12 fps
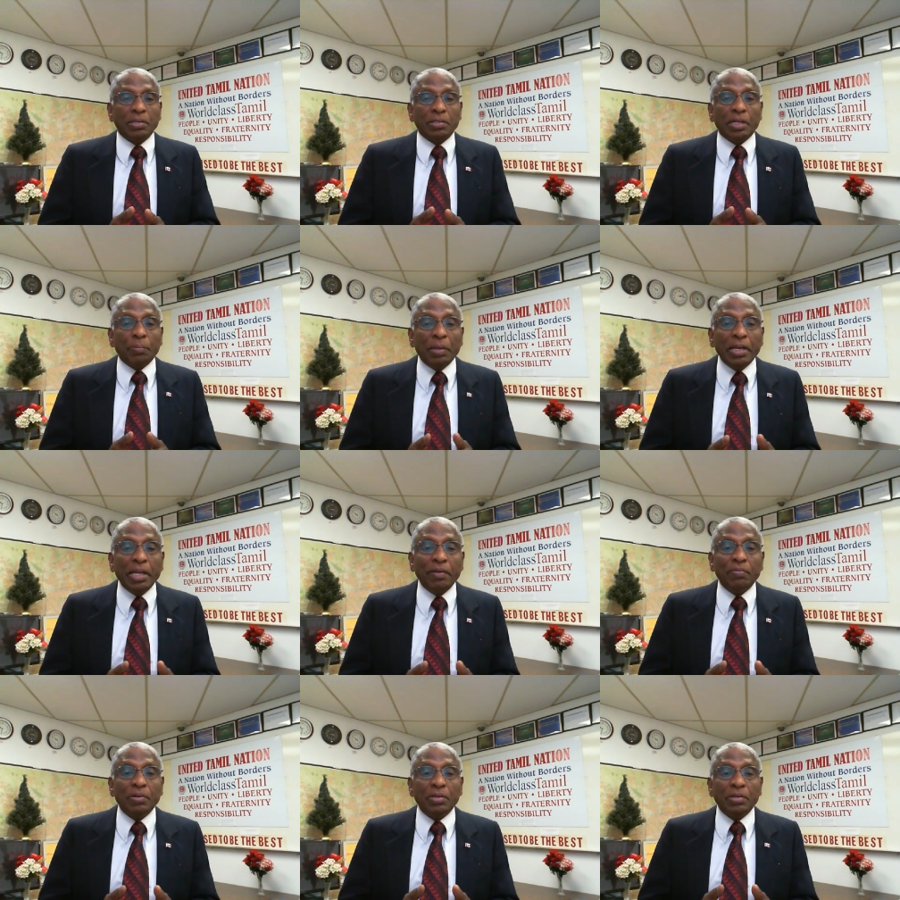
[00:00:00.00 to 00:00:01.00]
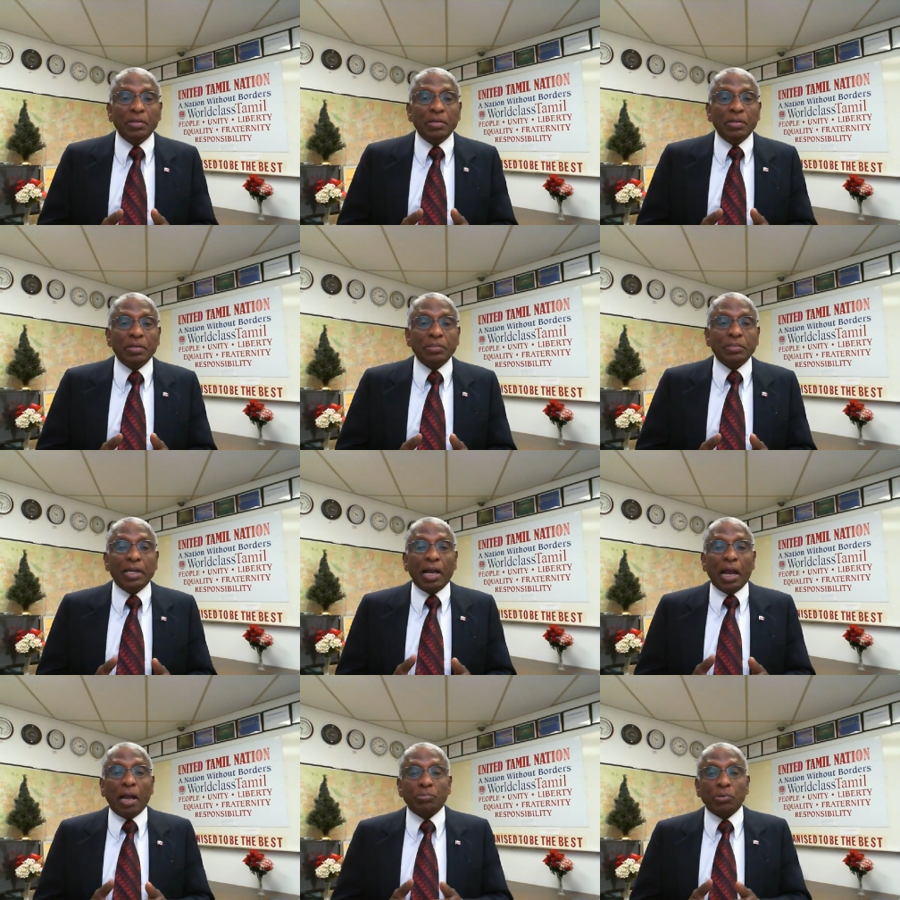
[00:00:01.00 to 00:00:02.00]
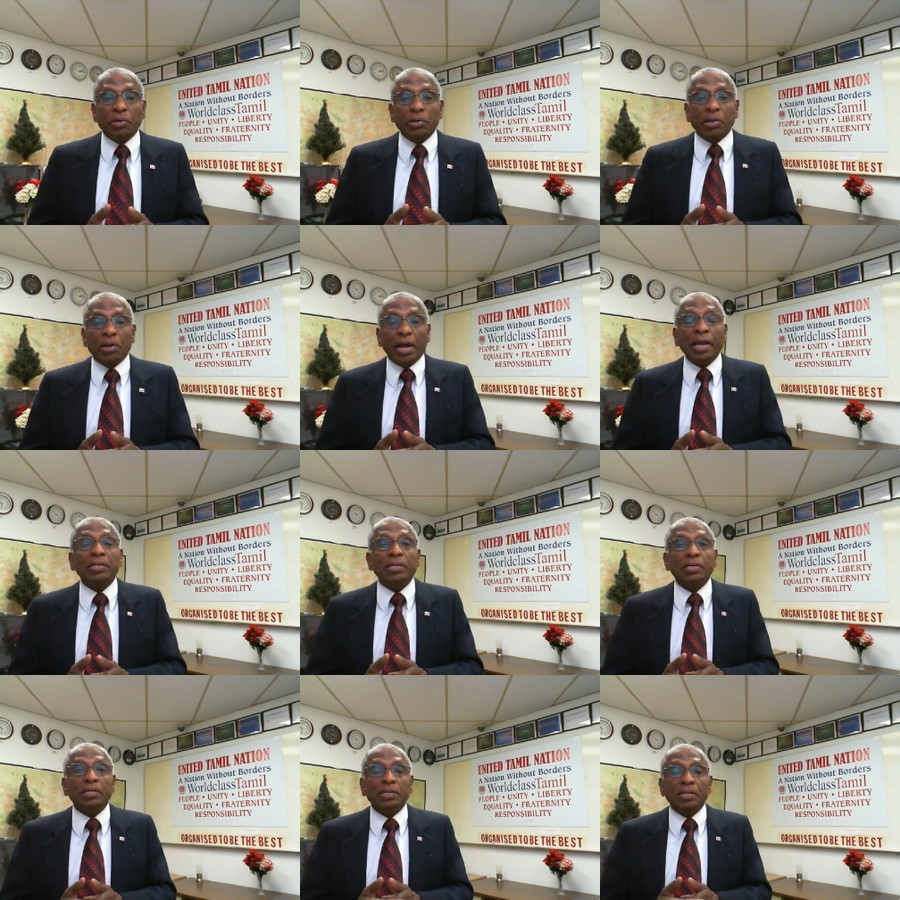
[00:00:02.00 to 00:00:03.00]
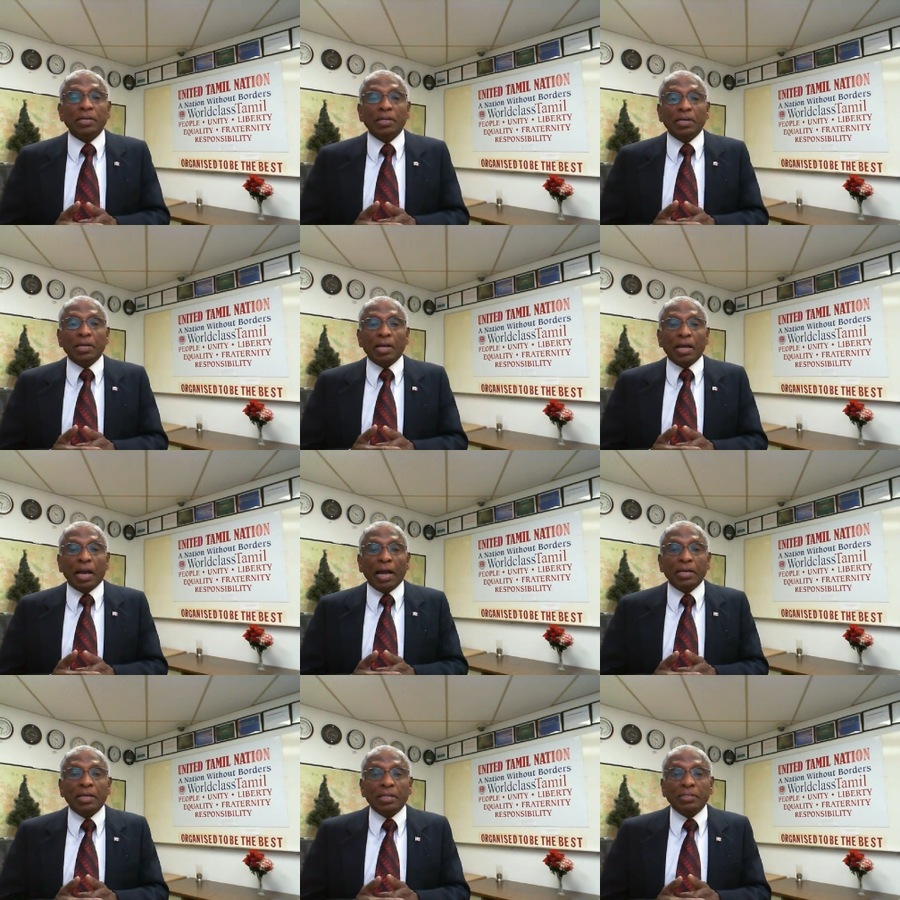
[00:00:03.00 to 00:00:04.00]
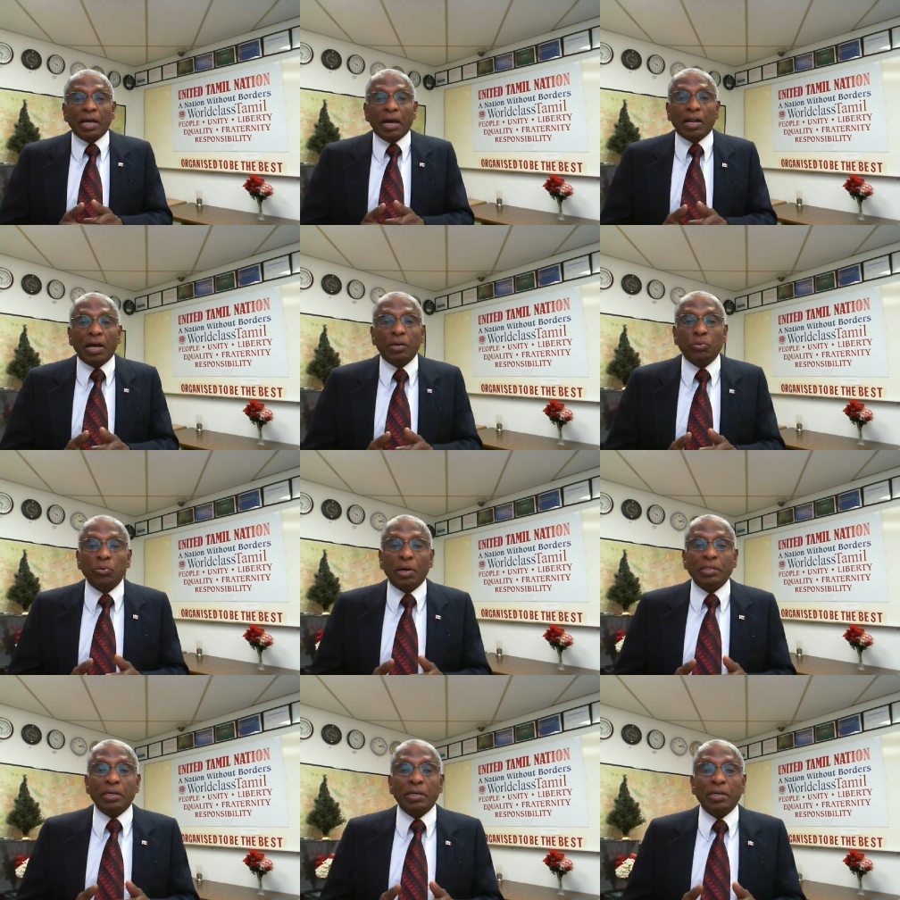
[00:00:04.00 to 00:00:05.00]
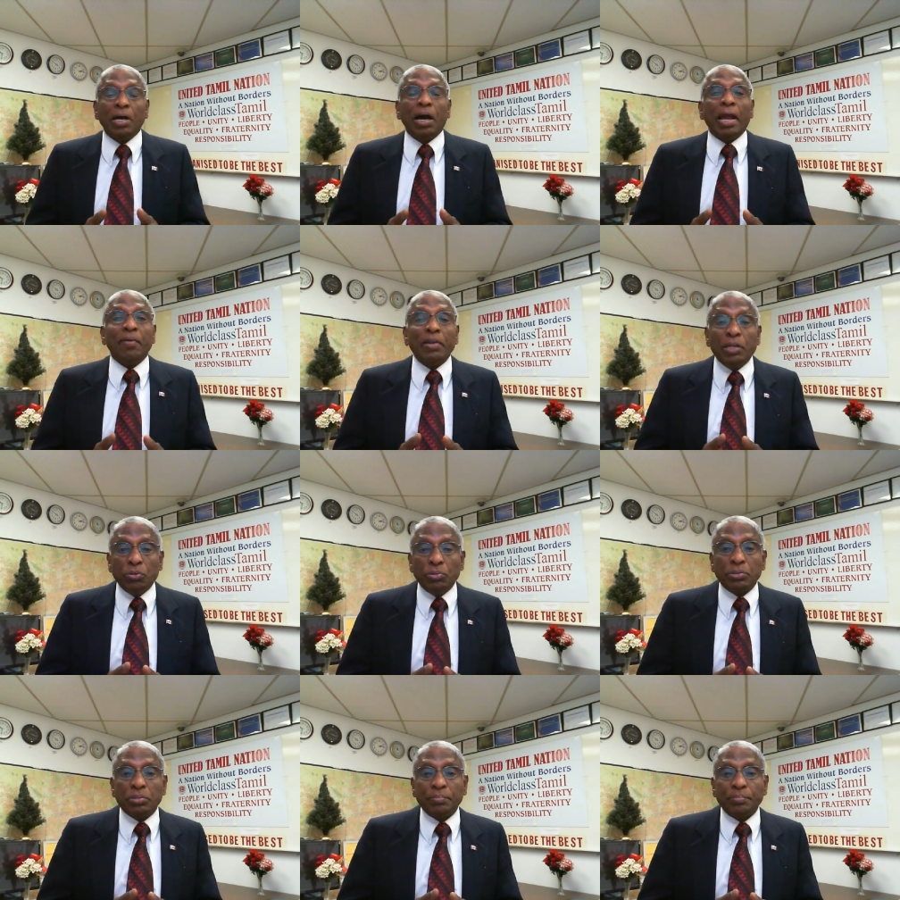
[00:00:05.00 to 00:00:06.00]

They believe they are absolutely right and there are no other avenues.